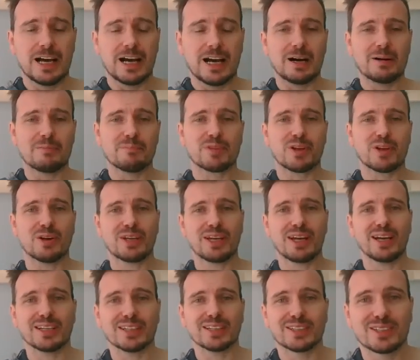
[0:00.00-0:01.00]
Um,
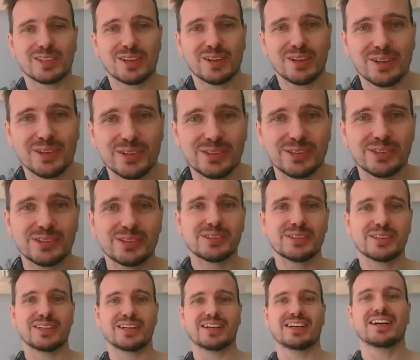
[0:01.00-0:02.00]
okay,
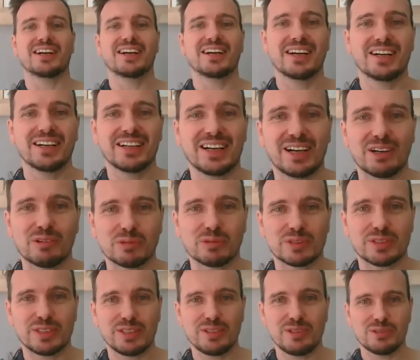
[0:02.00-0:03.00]
so uh, I will
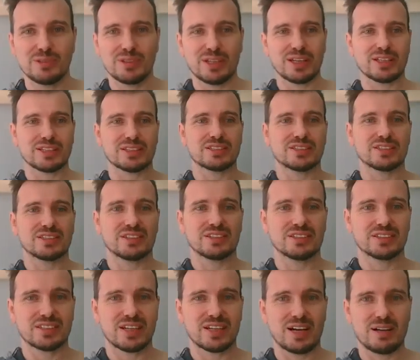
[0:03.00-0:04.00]
see you next
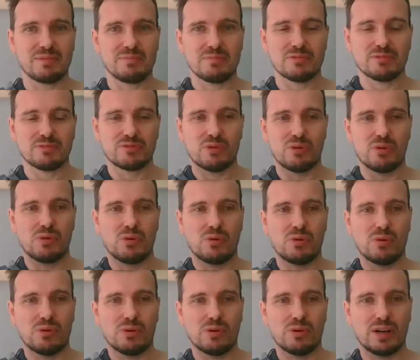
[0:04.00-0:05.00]
time
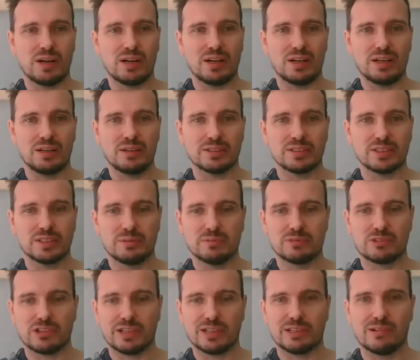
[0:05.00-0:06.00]
for uh, some
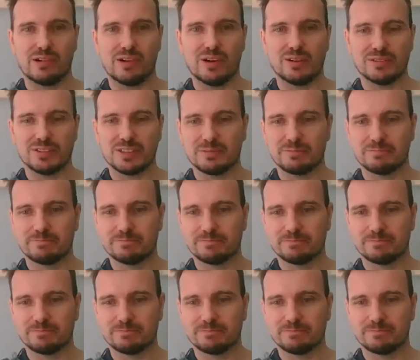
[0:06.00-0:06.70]
trig graphs.